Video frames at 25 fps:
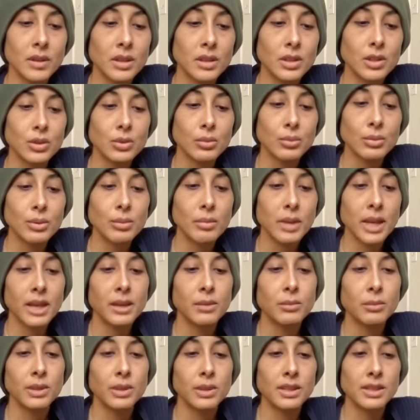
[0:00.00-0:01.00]
And you'll
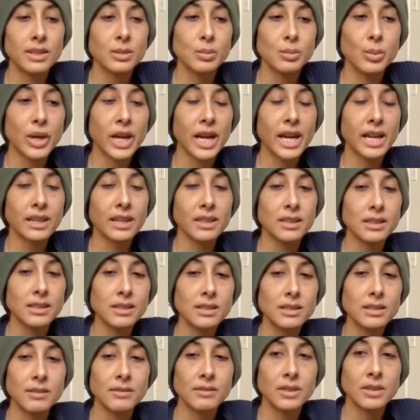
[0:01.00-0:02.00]
remain with this
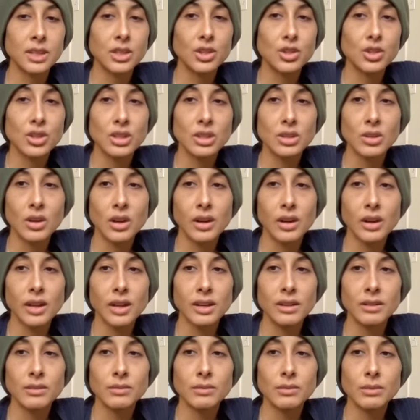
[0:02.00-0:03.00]
practice of Nishta
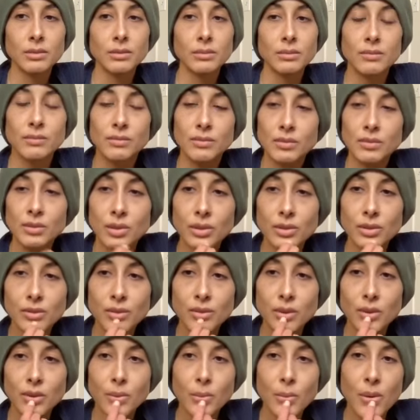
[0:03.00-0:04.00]
Dharna for a
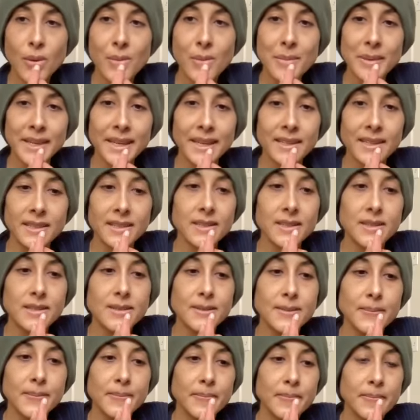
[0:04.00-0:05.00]
few more
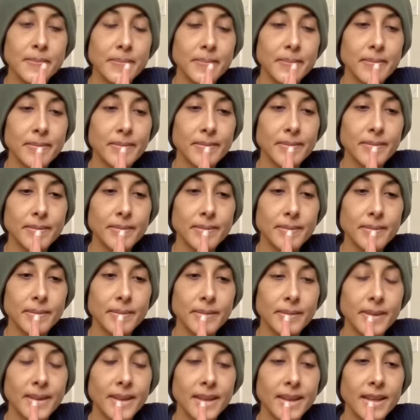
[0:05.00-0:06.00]
minutes,
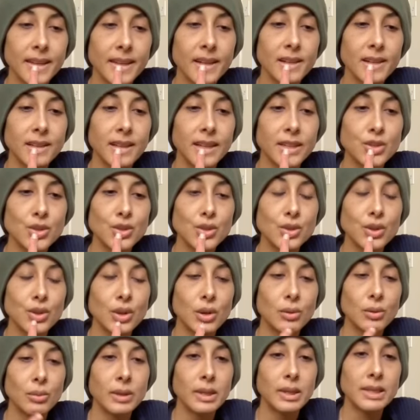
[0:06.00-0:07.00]
and I'll let you
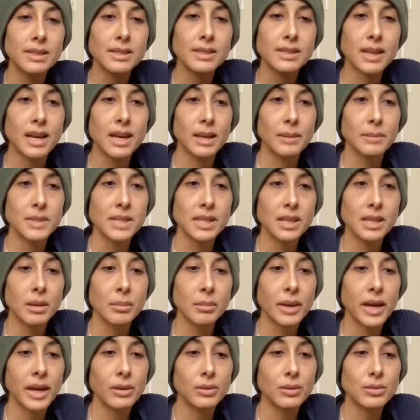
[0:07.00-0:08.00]
know when it's time to
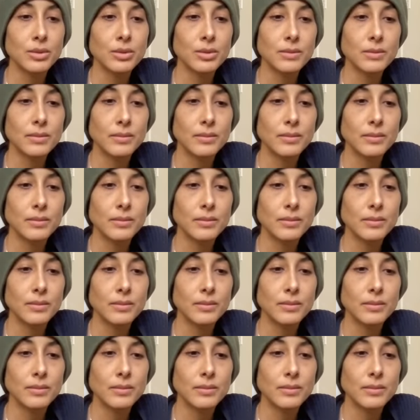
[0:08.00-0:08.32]
come out.